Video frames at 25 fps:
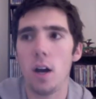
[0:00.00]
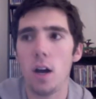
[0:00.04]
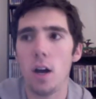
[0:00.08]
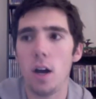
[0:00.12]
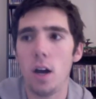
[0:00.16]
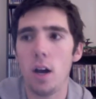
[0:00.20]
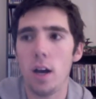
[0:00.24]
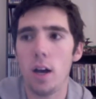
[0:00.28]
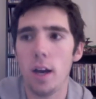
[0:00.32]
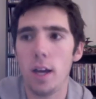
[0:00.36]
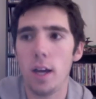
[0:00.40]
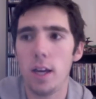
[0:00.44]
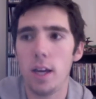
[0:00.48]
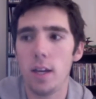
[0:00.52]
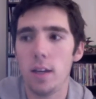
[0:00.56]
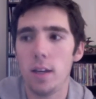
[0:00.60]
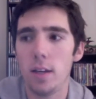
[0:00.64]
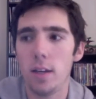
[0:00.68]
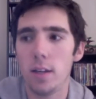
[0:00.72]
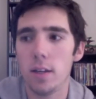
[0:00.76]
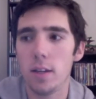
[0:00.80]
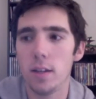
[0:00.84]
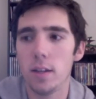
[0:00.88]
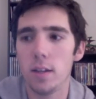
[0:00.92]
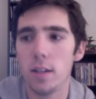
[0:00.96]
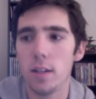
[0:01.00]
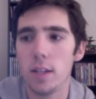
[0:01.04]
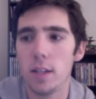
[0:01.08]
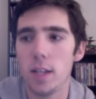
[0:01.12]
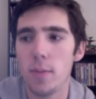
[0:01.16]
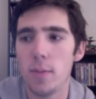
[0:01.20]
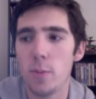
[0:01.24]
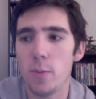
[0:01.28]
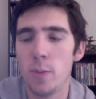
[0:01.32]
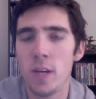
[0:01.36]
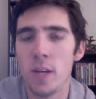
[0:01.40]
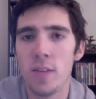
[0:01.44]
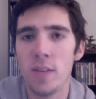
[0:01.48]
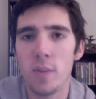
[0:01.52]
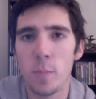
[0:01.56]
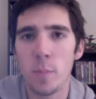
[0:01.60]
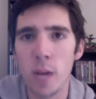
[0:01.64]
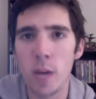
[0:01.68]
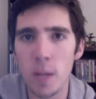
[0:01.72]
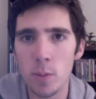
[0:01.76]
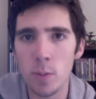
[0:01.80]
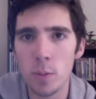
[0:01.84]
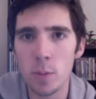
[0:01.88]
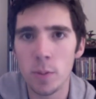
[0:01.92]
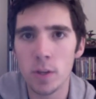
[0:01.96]
I am a bit of a
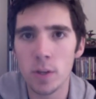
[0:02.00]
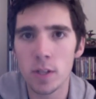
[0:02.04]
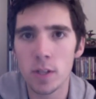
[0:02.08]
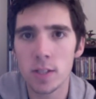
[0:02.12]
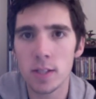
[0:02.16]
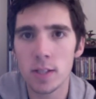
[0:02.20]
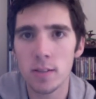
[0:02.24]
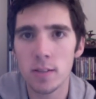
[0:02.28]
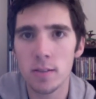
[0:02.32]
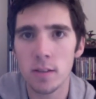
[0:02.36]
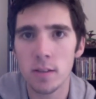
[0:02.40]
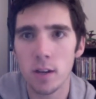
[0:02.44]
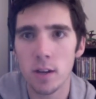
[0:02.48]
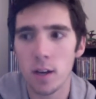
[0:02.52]
people person.